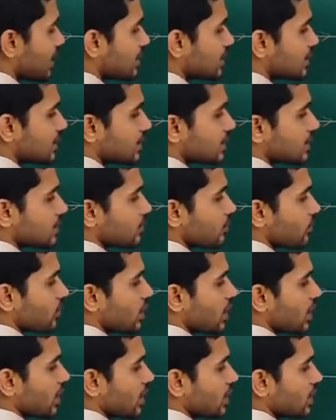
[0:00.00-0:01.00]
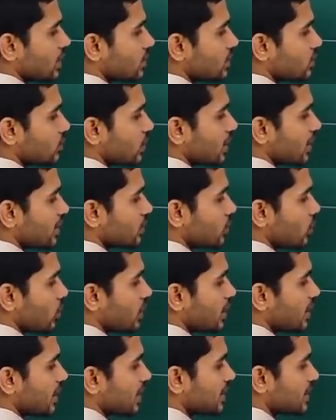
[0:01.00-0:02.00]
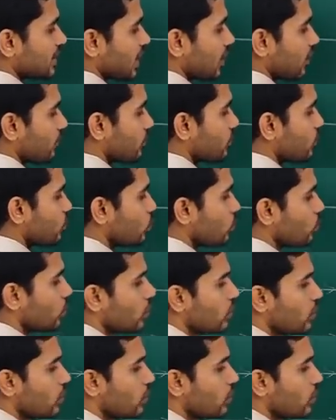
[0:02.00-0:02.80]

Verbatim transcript: lens correct. So, let us call it as f2